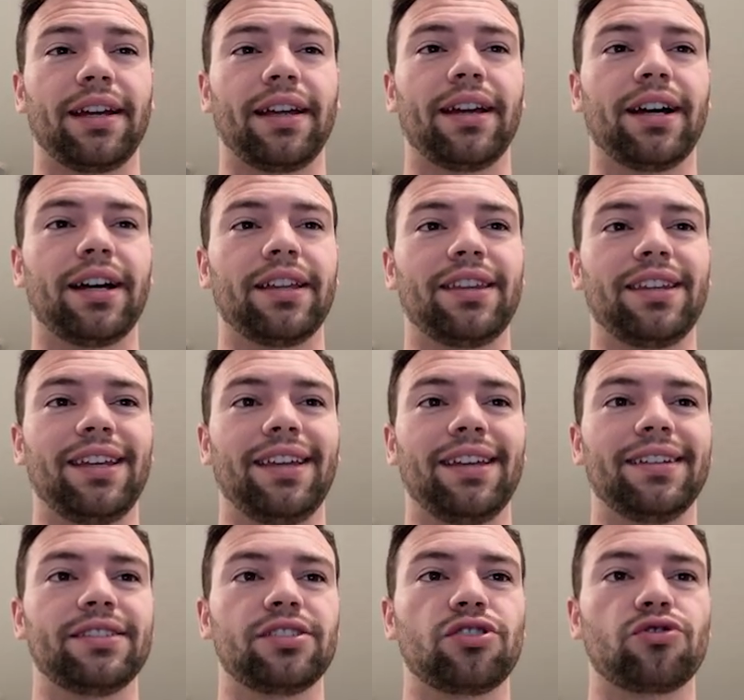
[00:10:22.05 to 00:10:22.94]
got
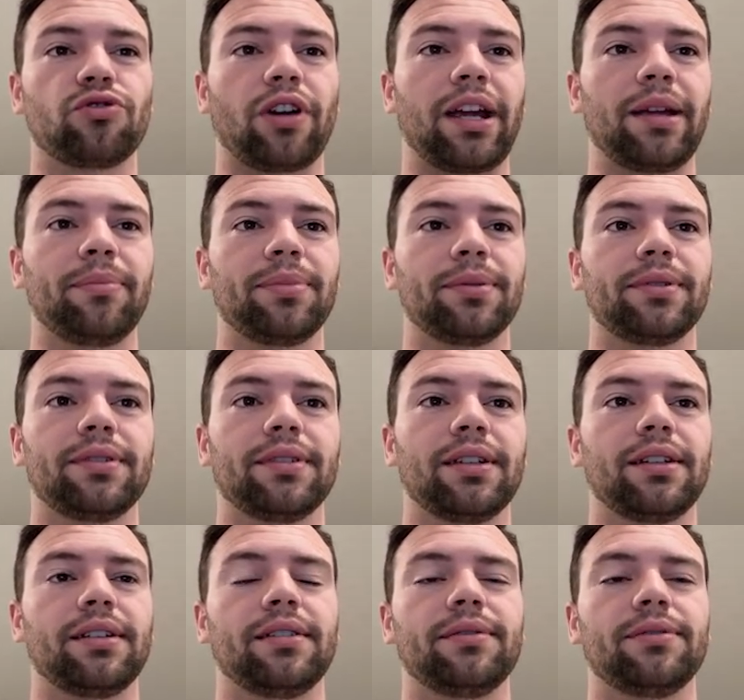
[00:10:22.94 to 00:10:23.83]
the Stripe
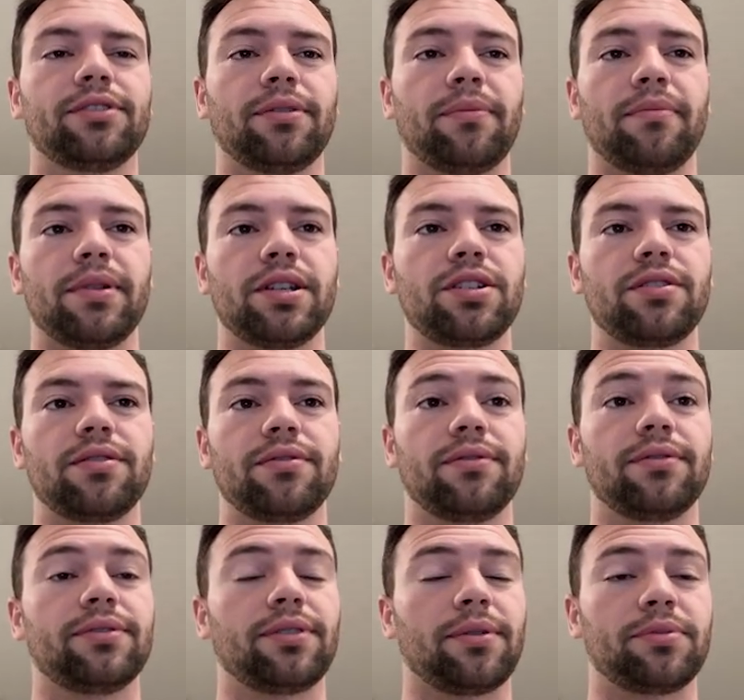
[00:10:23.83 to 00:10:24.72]

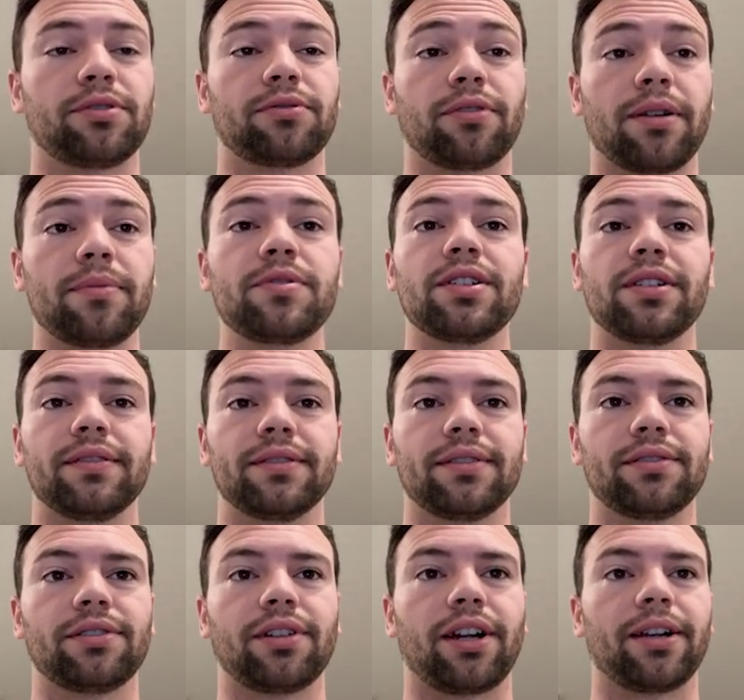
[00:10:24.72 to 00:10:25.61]

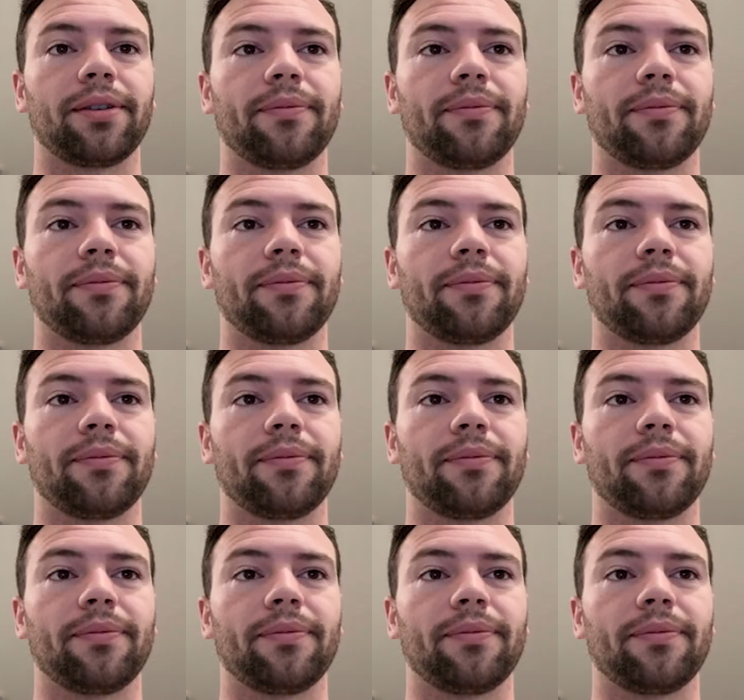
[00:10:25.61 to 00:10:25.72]
subscriptions,